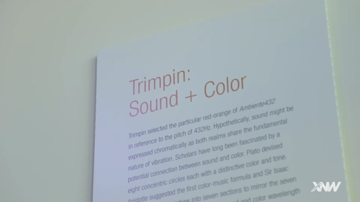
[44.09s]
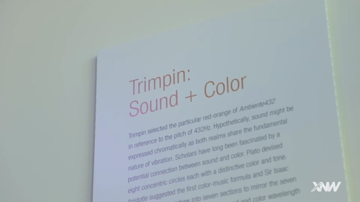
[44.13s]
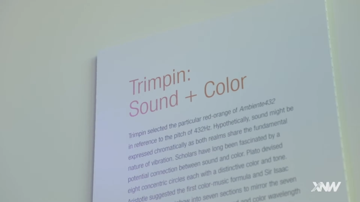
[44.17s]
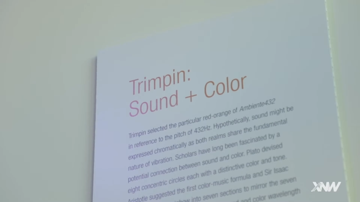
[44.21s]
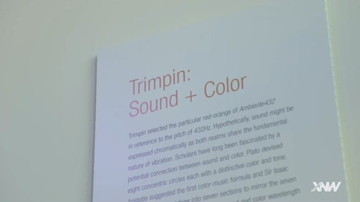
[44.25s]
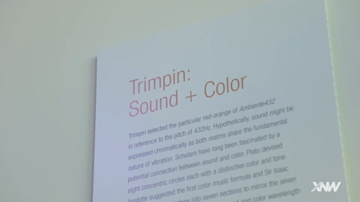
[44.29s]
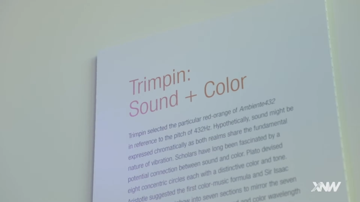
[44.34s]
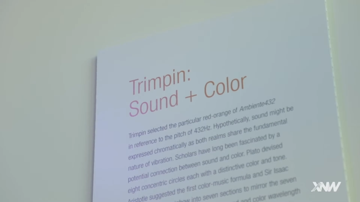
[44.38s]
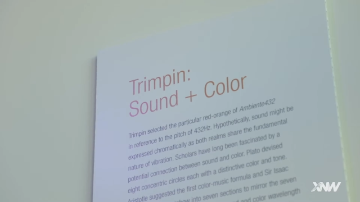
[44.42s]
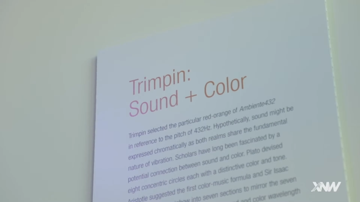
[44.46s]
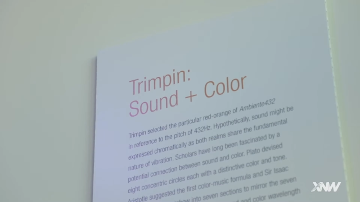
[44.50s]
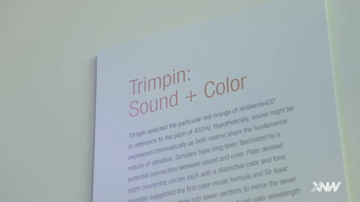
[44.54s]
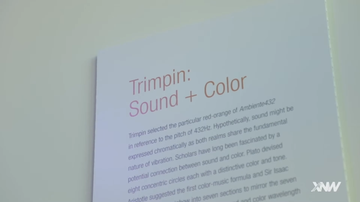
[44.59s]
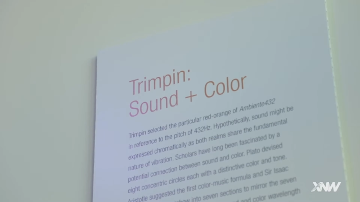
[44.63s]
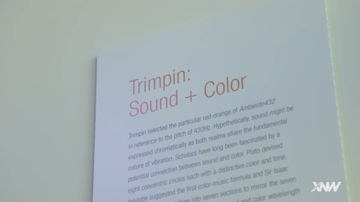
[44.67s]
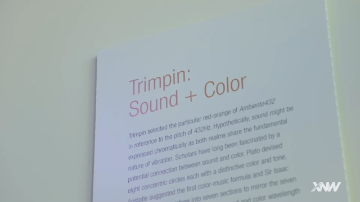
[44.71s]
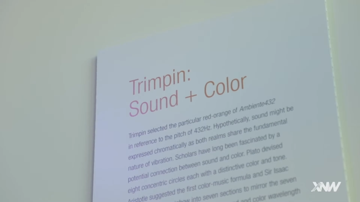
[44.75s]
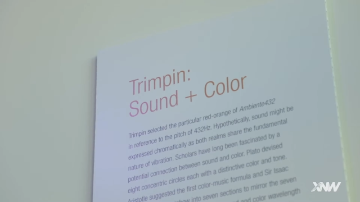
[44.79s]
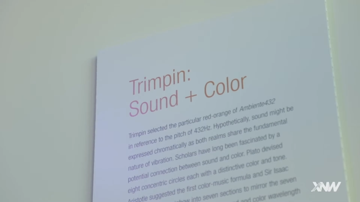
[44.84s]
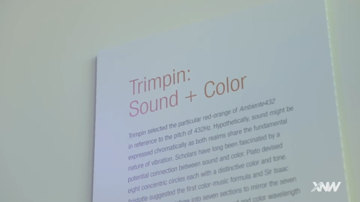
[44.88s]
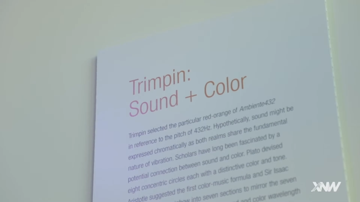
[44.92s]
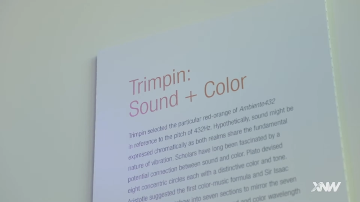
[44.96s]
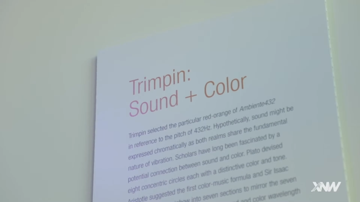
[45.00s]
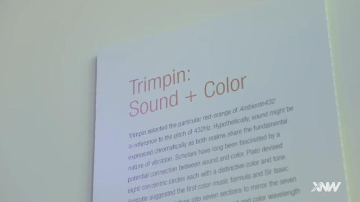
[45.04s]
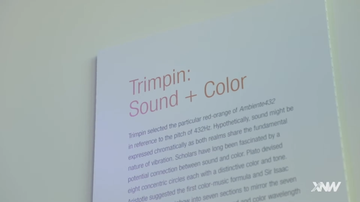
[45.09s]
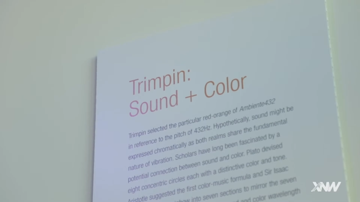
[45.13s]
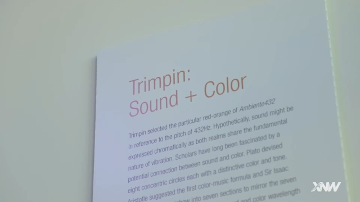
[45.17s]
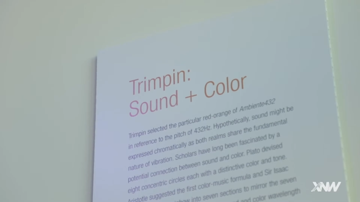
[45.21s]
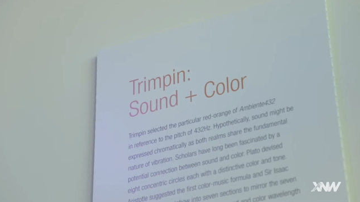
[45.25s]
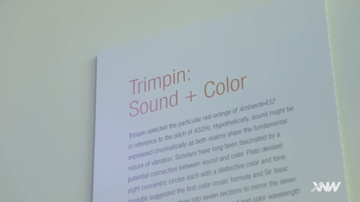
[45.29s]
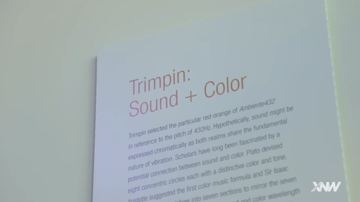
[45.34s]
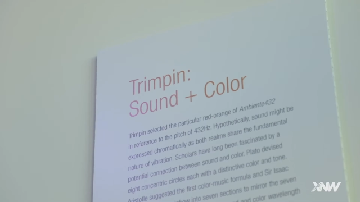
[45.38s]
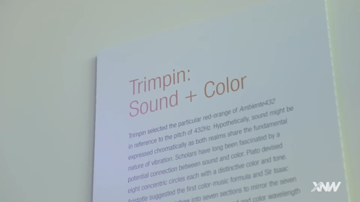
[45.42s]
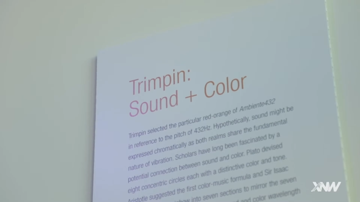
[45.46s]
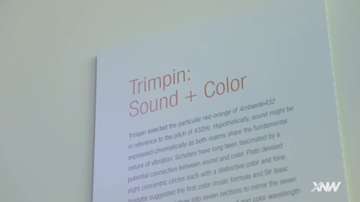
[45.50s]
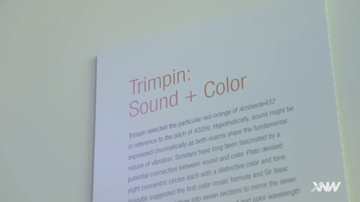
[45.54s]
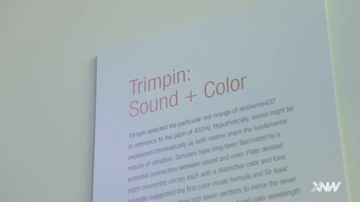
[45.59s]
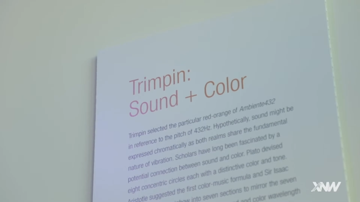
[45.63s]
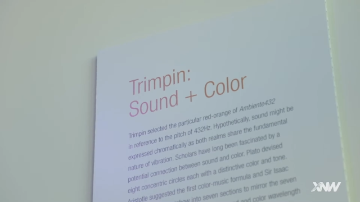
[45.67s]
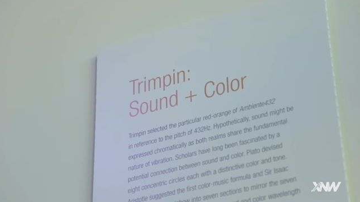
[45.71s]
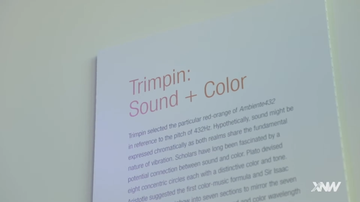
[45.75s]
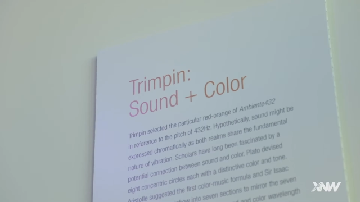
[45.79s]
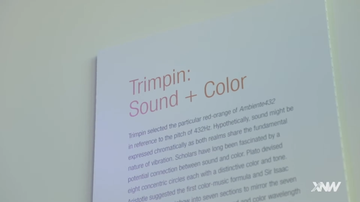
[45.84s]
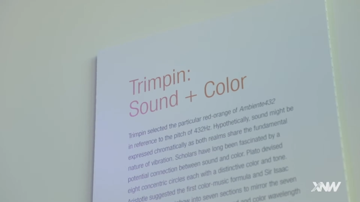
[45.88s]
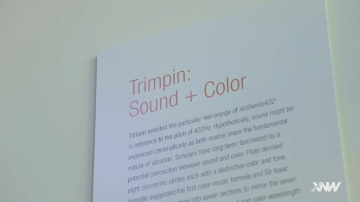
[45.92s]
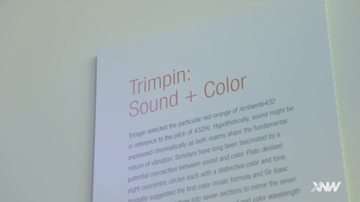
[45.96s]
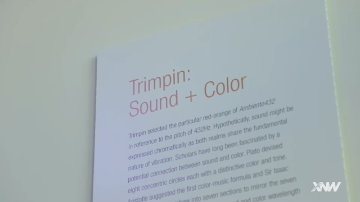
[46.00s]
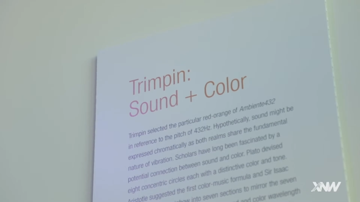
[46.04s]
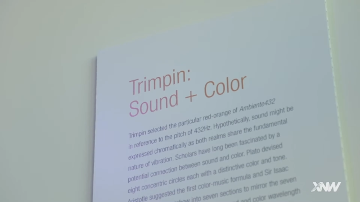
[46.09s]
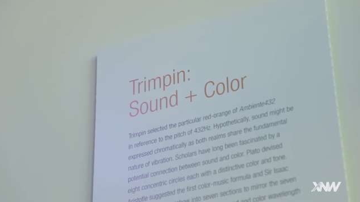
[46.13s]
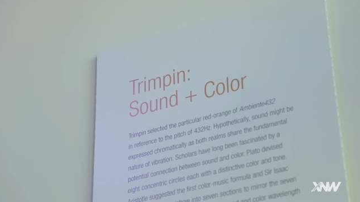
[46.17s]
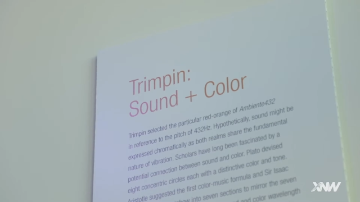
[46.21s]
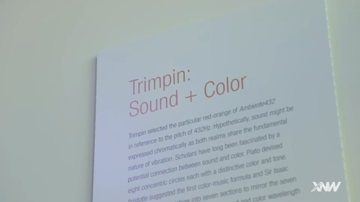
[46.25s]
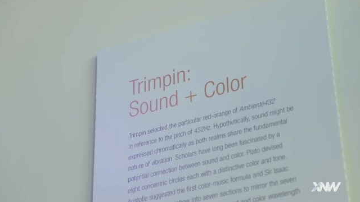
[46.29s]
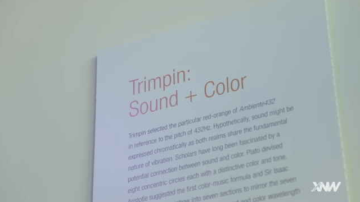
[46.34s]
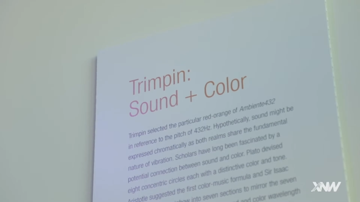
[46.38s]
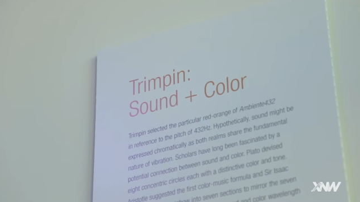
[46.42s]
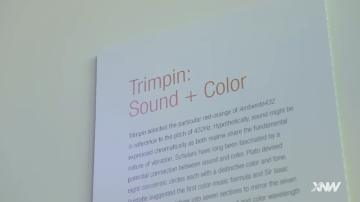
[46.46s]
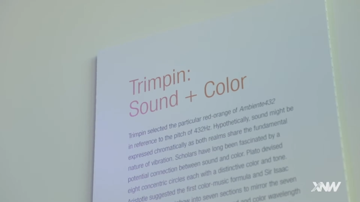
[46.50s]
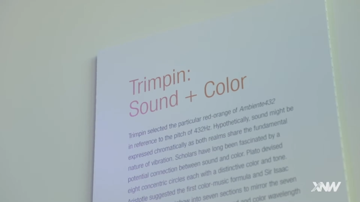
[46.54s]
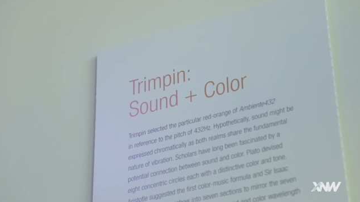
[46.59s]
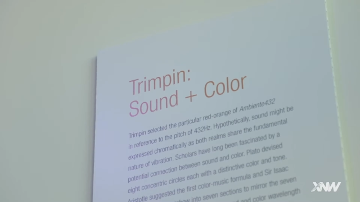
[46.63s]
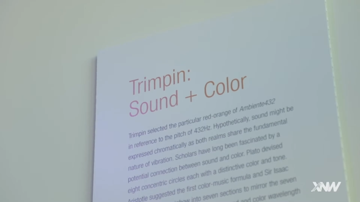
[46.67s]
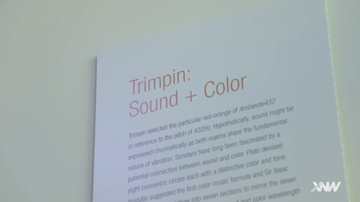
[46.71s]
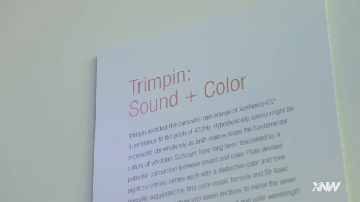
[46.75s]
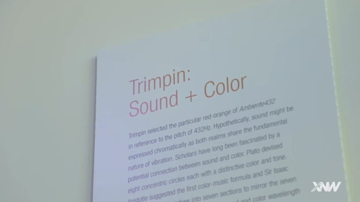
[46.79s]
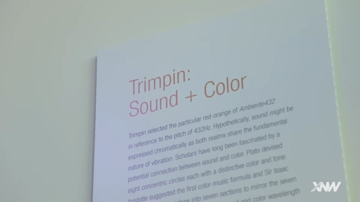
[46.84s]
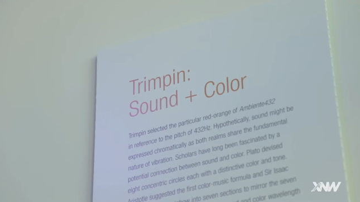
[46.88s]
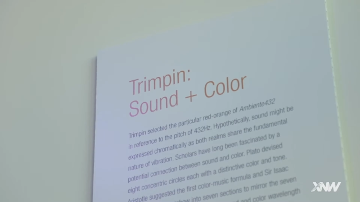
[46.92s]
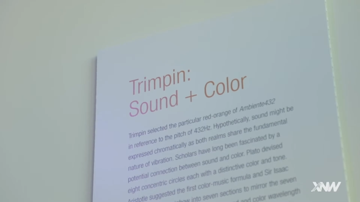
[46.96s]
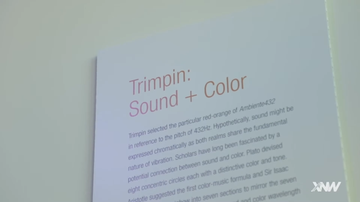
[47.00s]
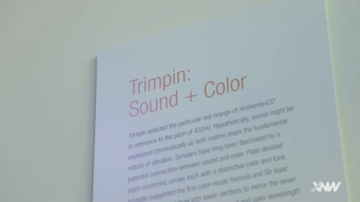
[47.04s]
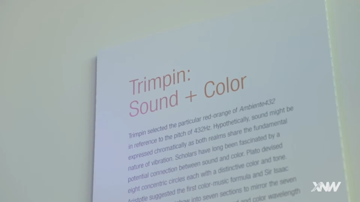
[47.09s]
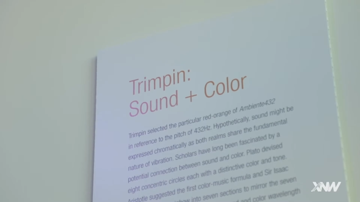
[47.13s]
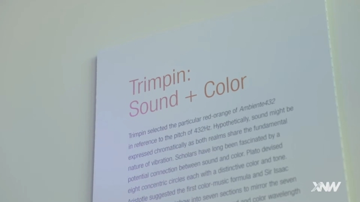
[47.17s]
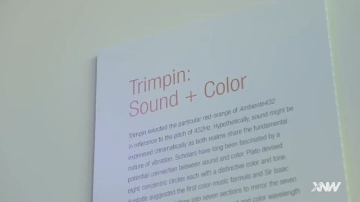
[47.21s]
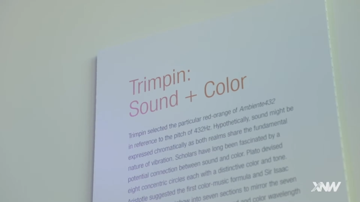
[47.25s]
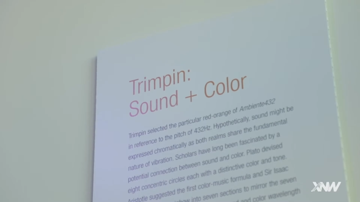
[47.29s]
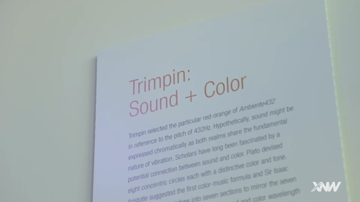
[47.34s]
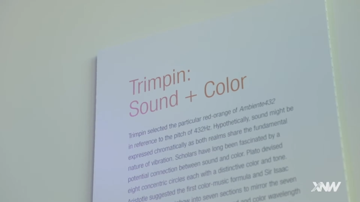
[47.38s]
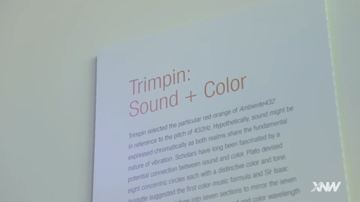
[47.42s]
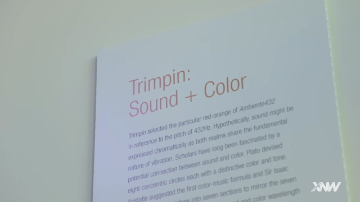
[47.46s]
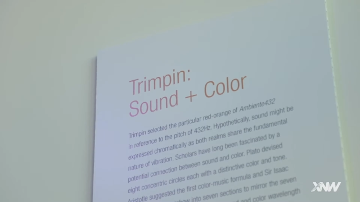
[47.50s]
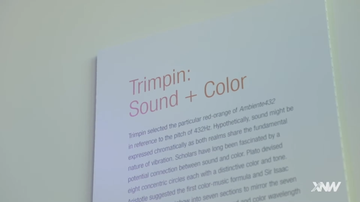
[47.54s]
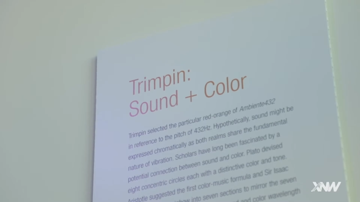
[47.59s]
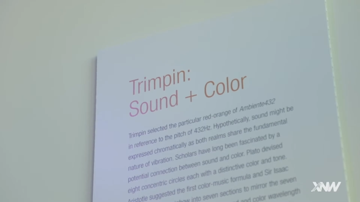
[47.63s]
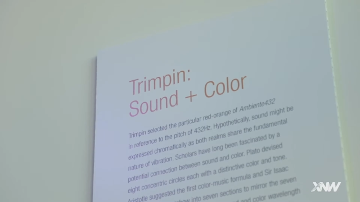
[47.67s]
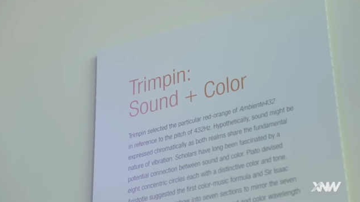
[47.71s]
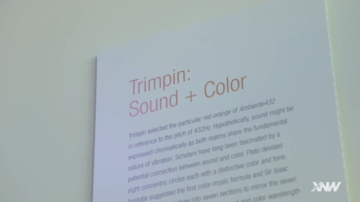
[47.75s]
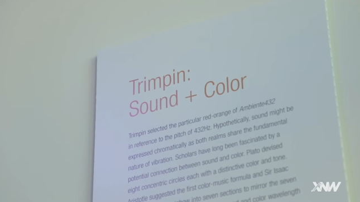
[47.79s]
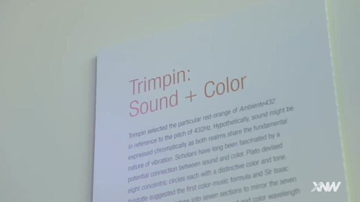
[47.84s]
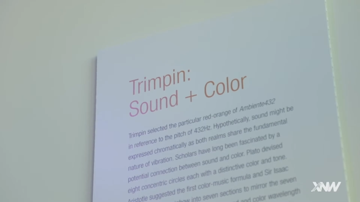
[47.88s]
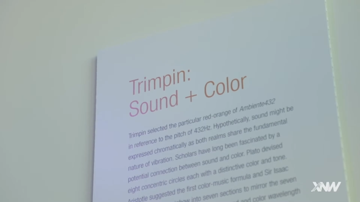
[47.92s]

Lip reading: (no speaker visible)